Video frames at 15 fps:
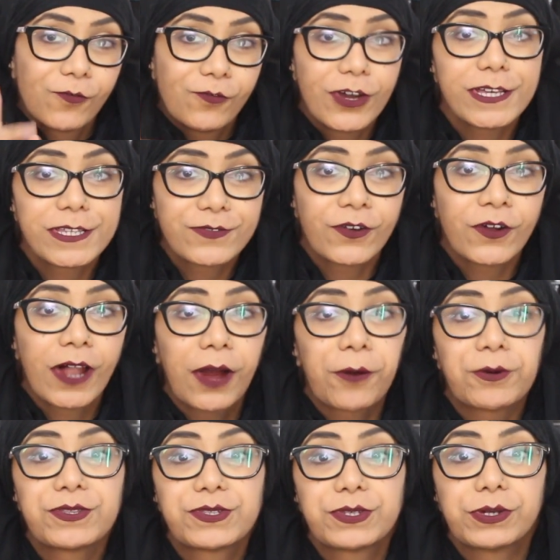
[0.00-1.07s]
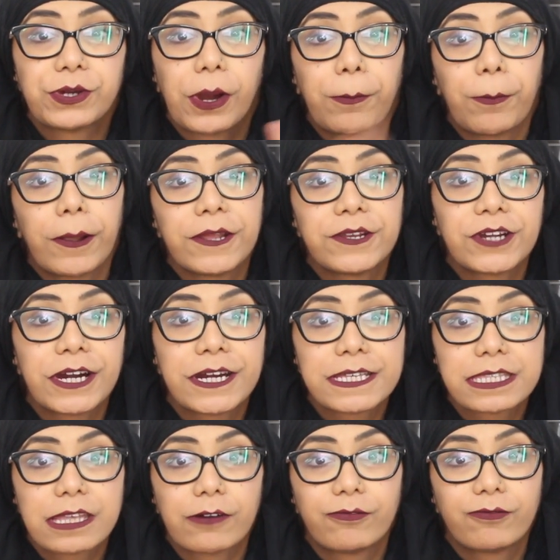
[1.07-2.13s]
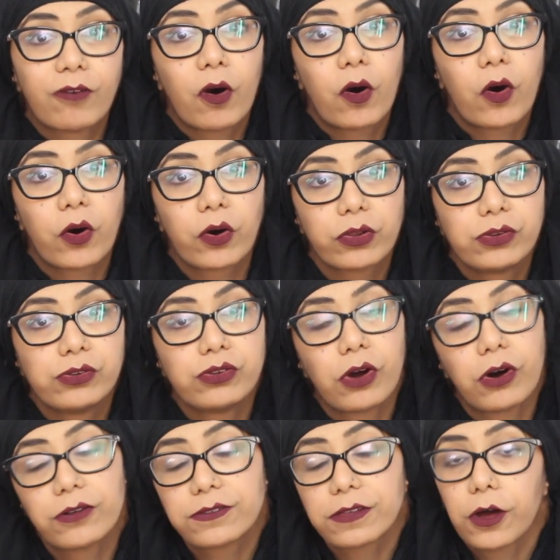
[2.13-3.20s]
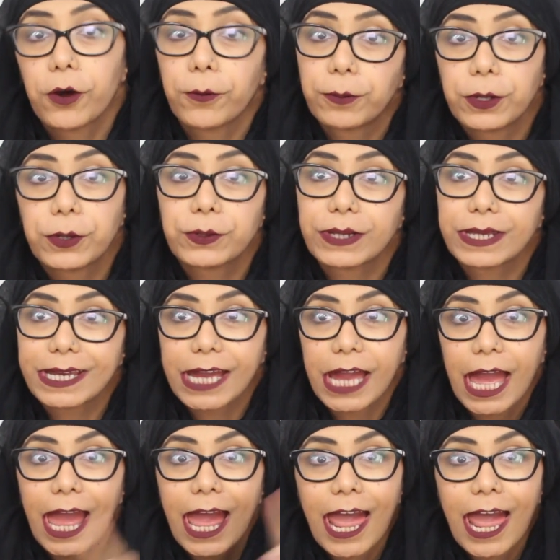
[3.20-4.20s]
First of all, I want to apologise for not uploading